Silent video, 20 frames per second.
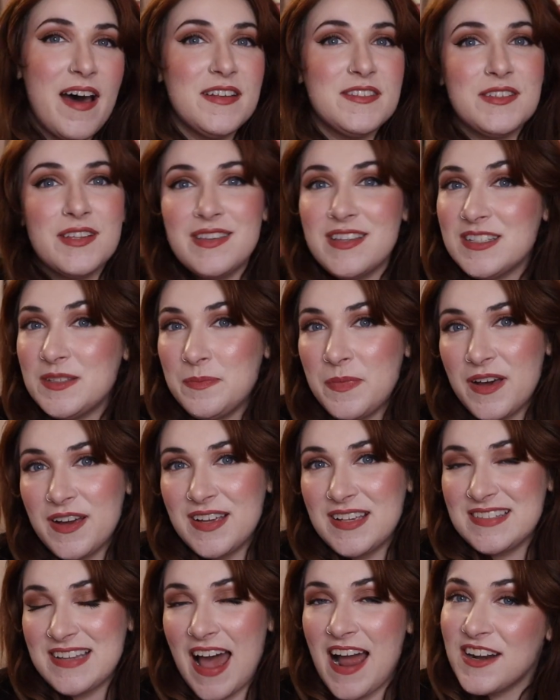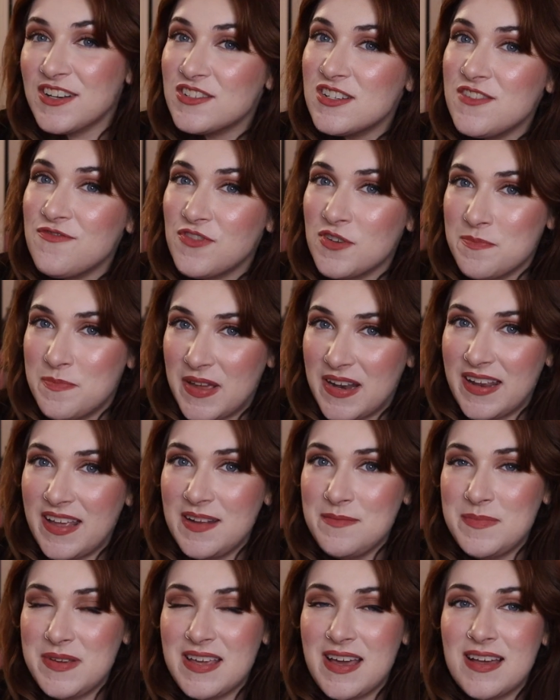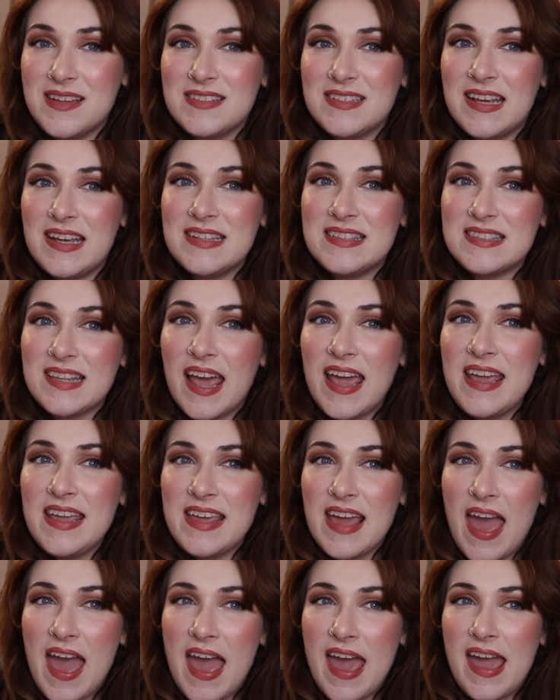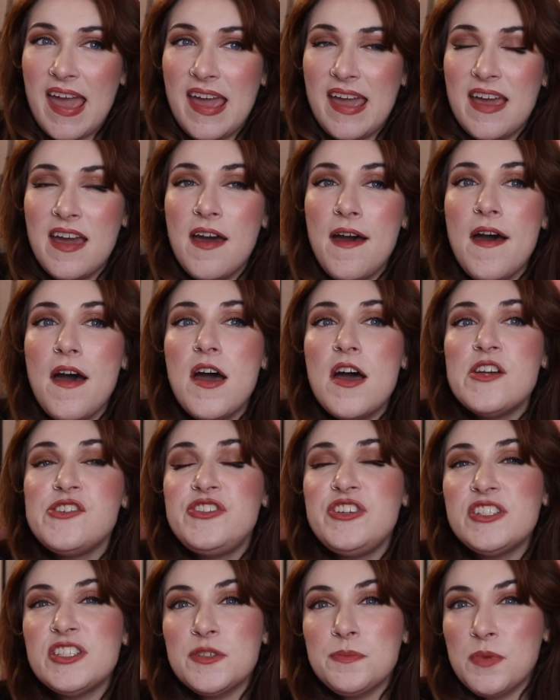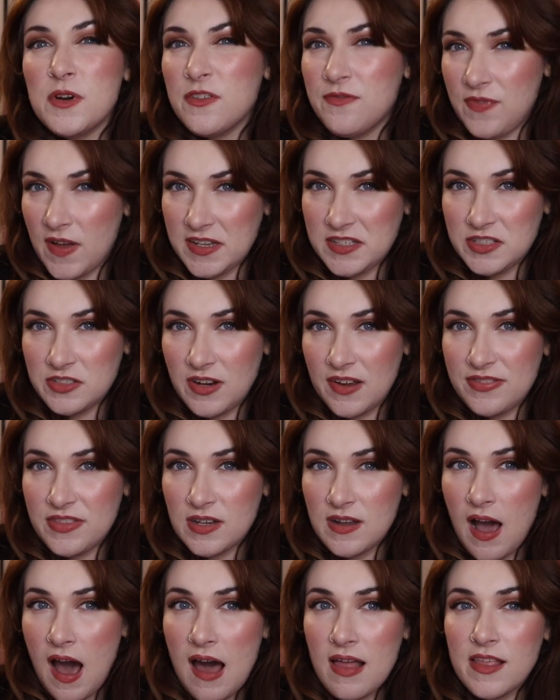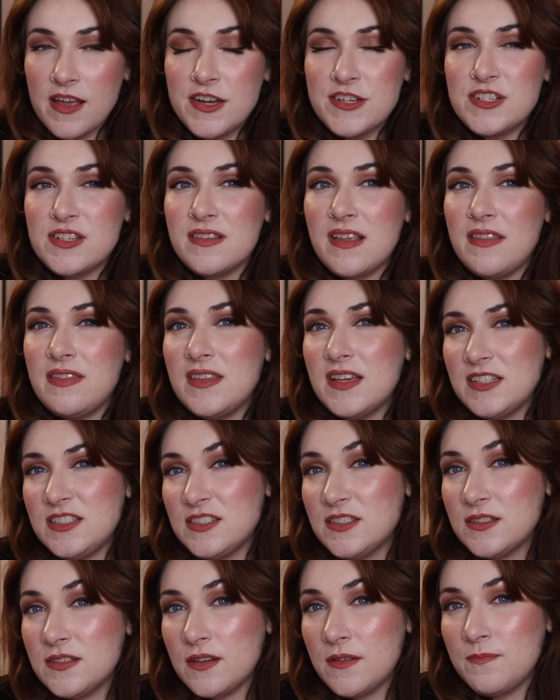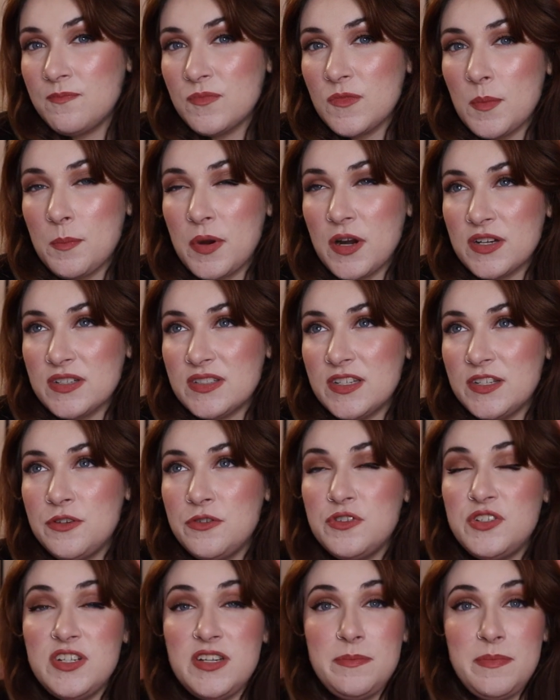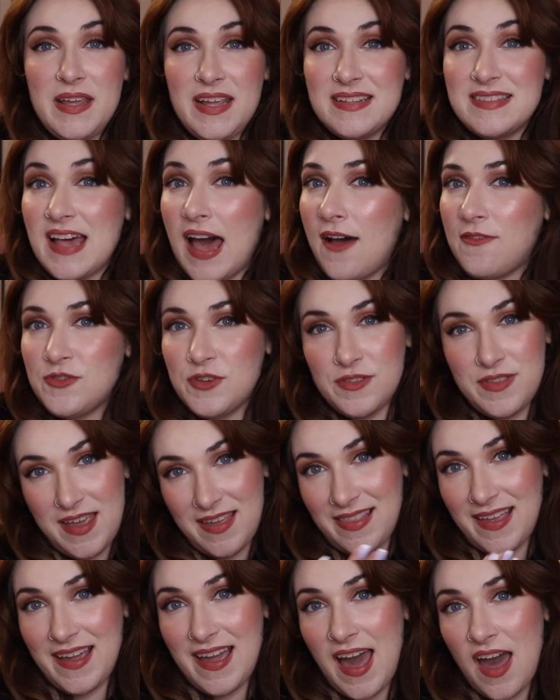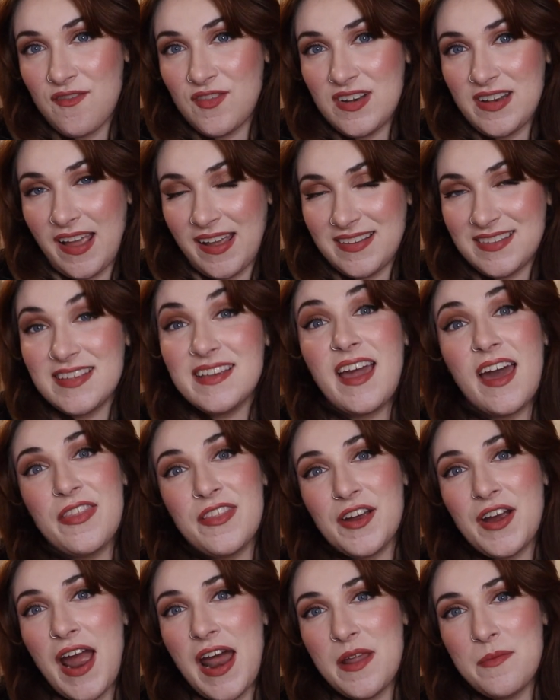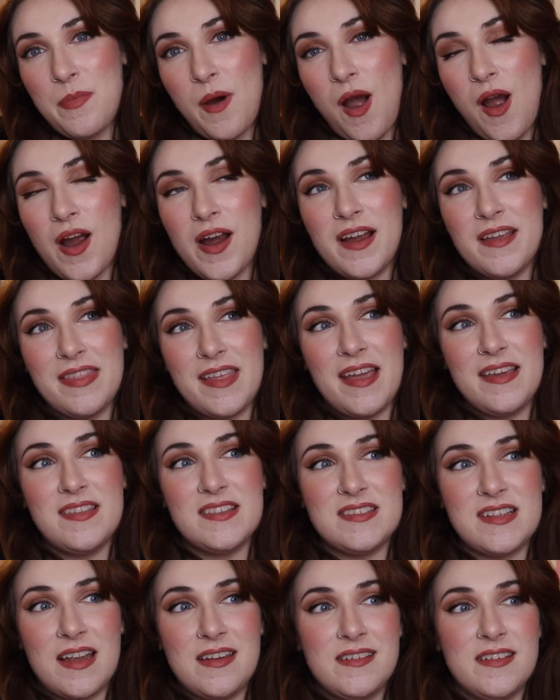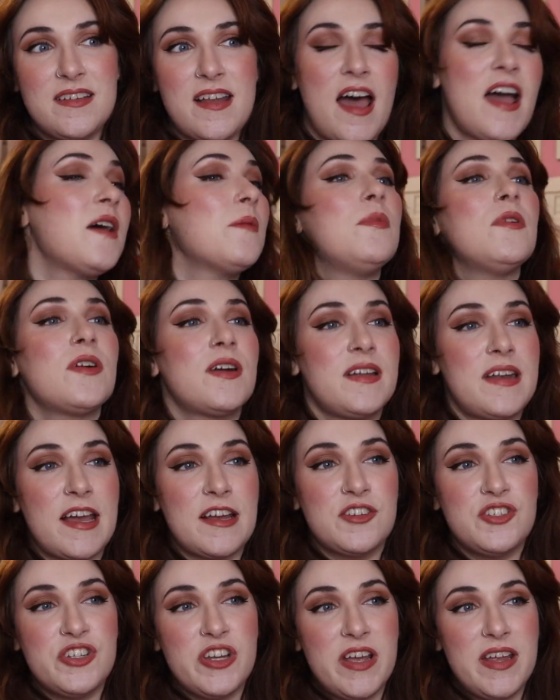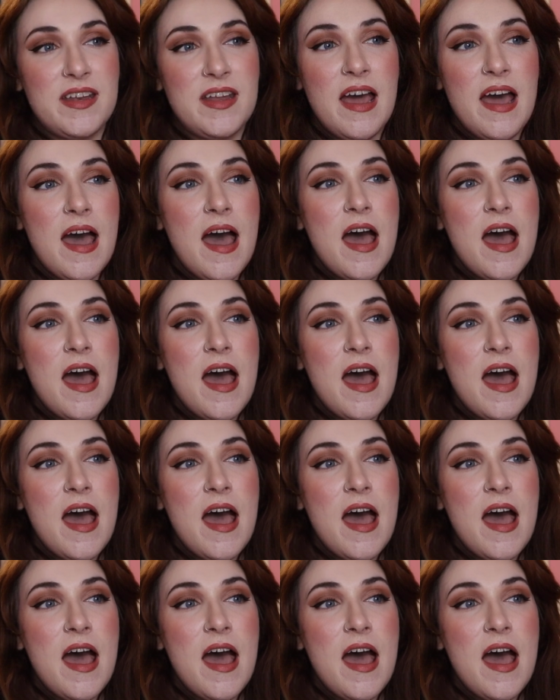So this book is actually forbidden because it's like she's a professor at the college, and then this person who she meets after they like have a night together at a bar and like this undeniable connection.